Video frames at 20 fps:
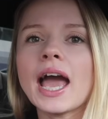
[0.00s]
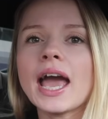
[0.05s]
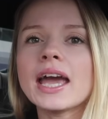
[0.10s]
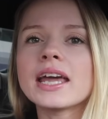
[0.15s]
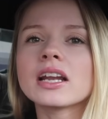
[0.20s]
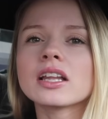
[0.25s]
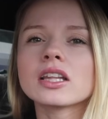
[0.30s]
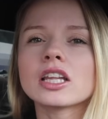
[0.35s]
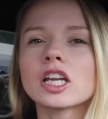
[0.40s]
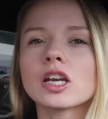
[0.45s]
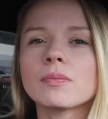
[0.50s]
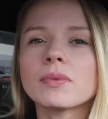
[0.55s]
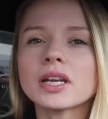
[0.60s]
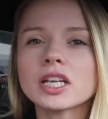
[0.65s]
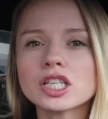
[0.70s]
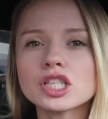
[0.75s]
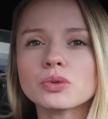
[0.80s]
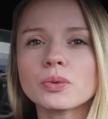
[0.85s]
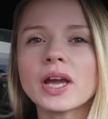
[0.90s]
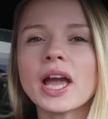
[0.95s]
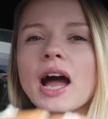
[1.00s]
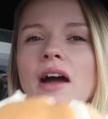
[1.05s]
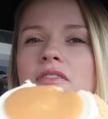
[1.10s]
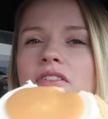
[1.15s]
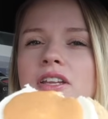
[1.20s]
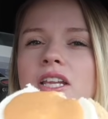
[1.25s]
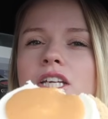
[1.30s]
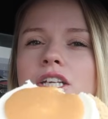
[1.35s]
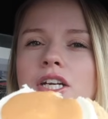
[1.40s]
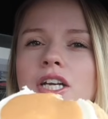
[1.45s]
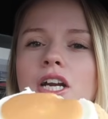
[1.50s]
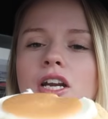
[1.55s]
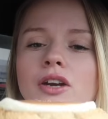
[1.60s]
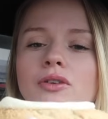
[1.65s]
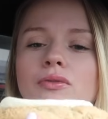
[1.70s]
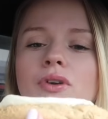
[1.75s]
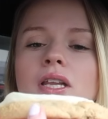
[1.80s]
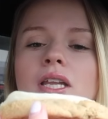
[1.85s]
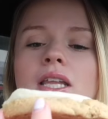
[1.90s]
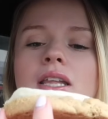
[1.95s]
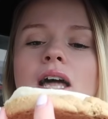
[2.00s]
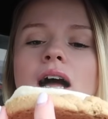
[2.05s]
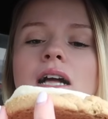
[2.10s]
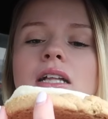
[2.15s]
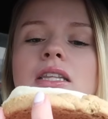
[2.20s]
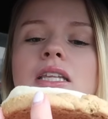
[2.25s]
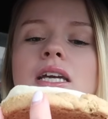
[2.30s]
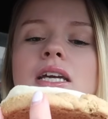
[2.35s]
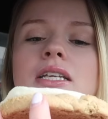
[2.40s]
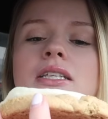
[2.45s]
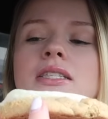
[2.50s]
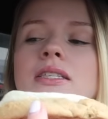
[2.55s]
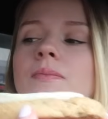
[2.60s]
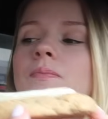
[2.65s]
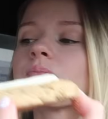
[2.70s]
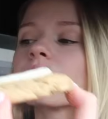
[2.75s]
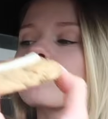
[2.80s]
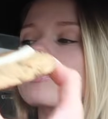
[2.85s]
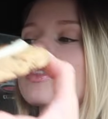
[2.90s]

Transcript: and a little bit of sweet, I feel like you're gonna really like this.